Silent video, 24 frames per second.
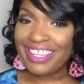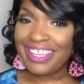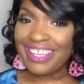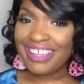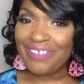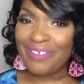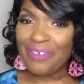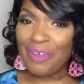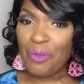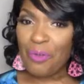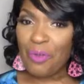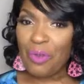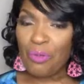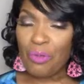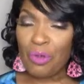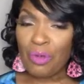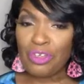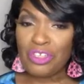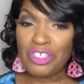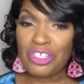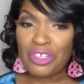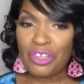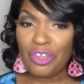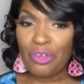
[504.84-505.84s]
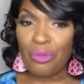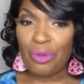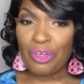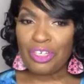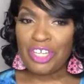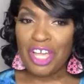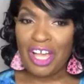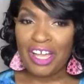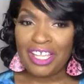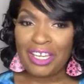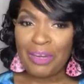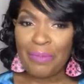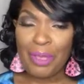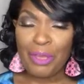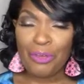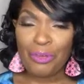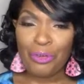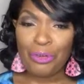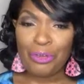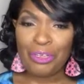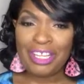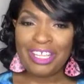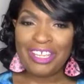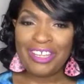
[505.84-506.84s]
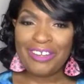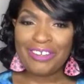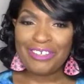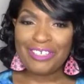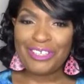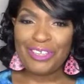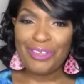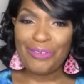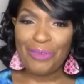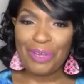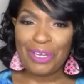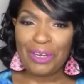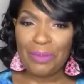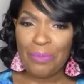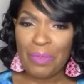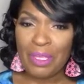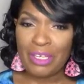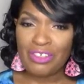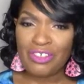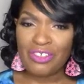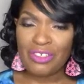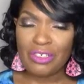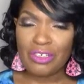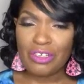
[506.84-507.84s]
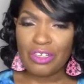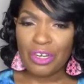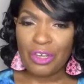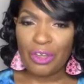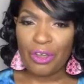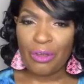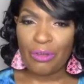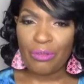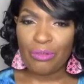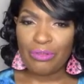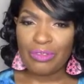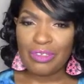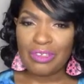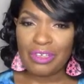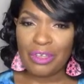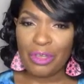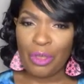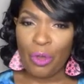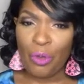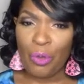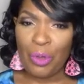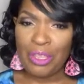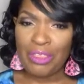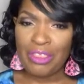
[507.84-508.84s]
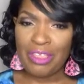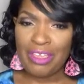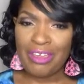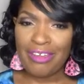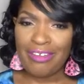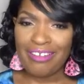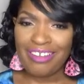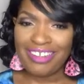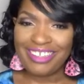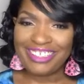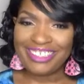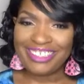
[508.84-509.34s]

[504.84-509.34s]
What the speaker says: what you were talking about earlier? Do you want to, go in there?